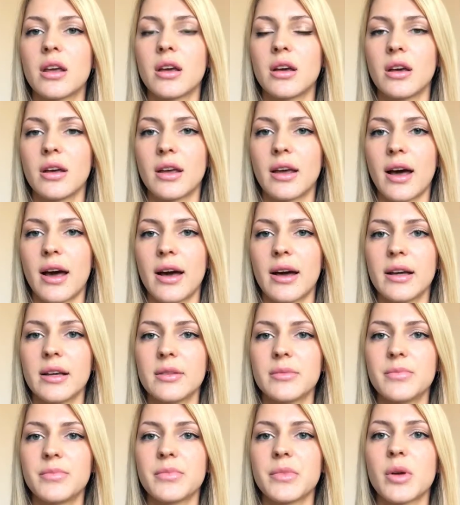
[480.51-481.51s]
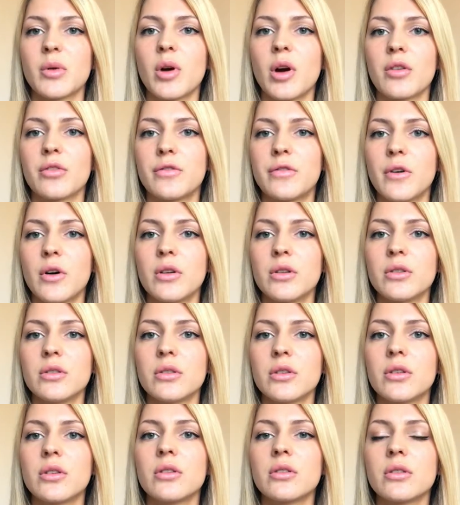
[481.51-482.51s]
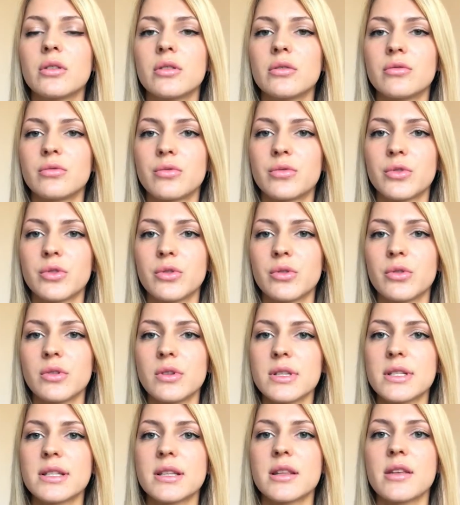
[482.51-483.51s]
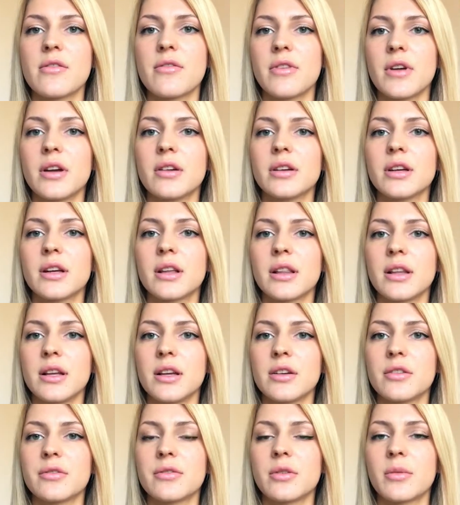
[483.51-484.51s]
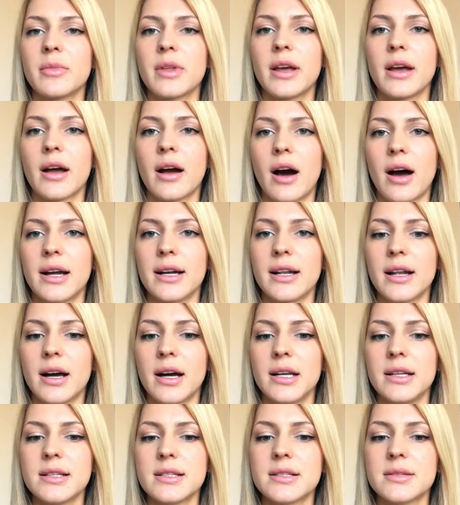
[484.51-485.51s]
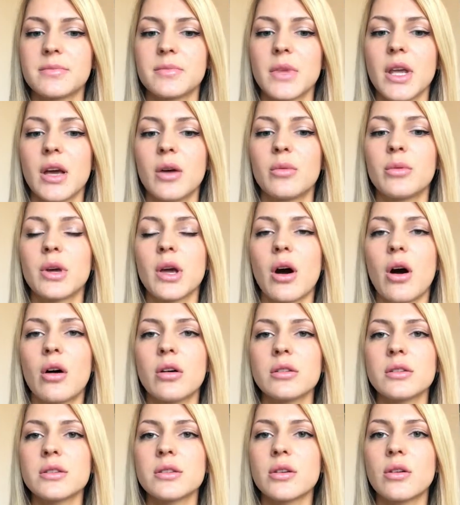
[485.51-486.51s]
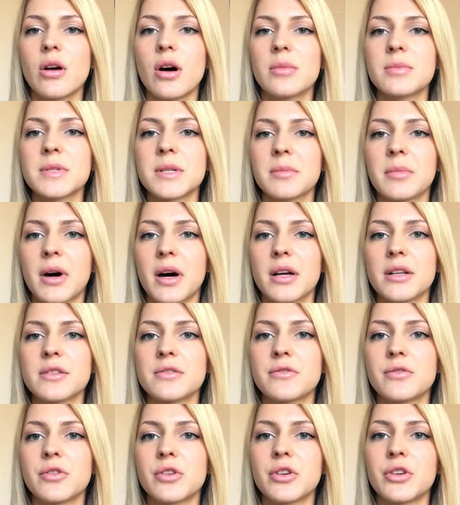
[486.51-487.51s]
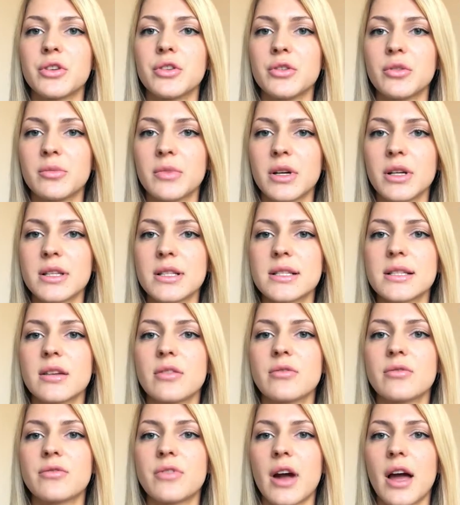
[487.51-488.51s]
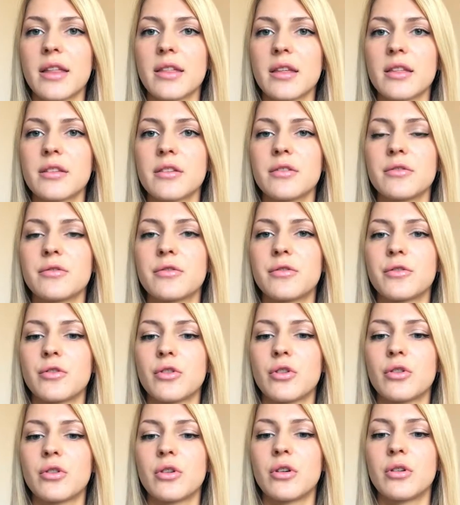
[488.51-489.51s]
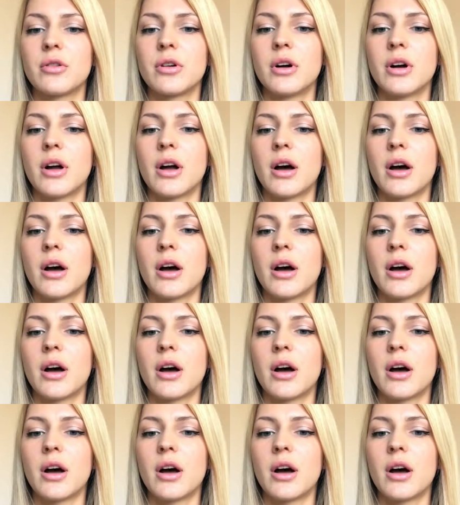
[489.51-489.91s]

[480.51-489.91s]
good guy. We'll follow Google rules that are very clear from their guidelines. We also optimize for humans rather than for